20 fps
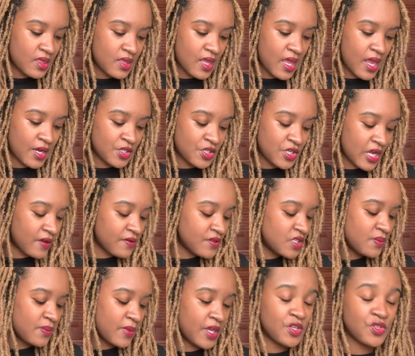And you have
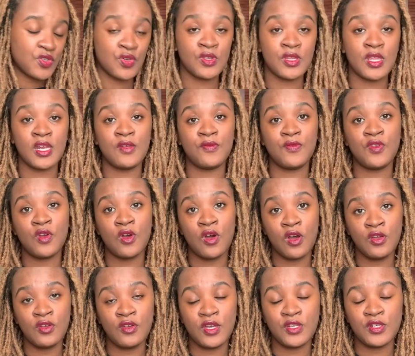to make sure that if you
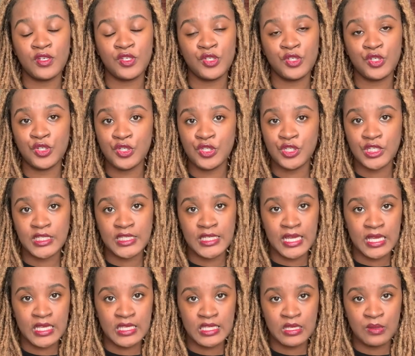are going to choose to
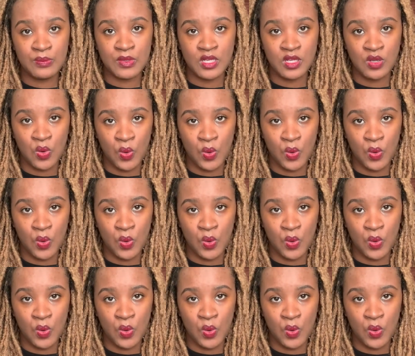take CBD